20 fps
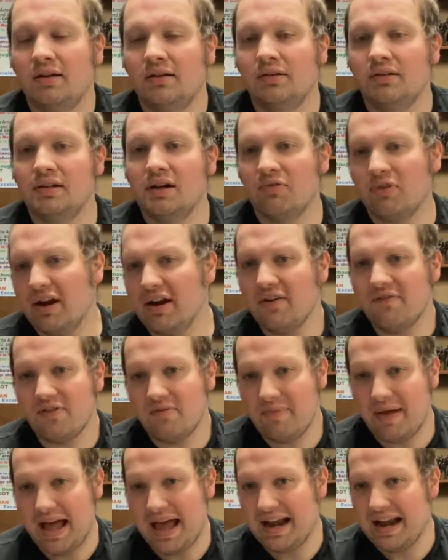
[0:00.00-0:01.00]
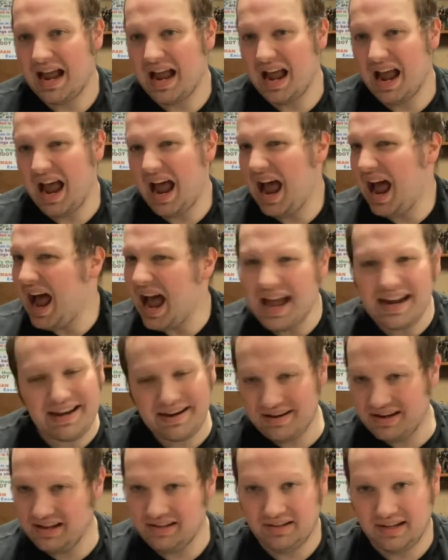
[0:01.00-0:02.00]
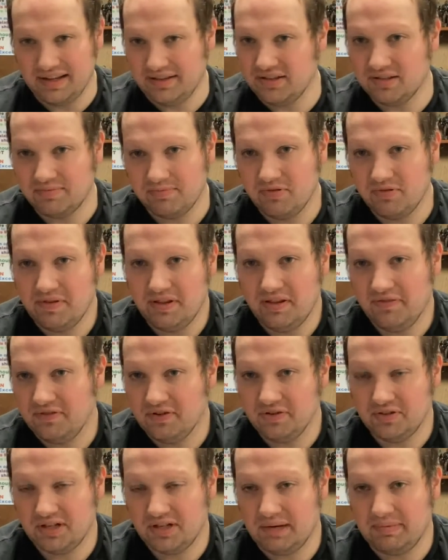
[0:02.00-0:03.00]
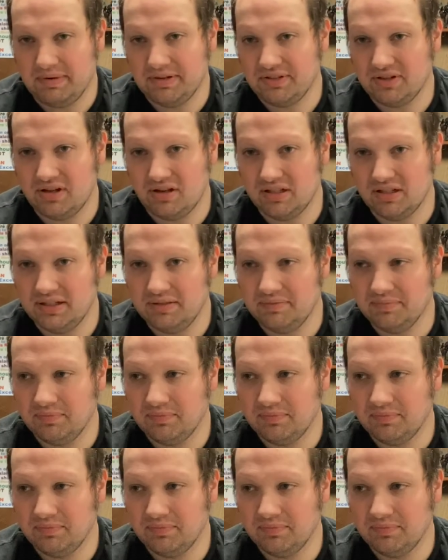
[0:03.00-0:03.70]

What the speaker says: Now, right off the bat, I did not like this movie the first time I saw it.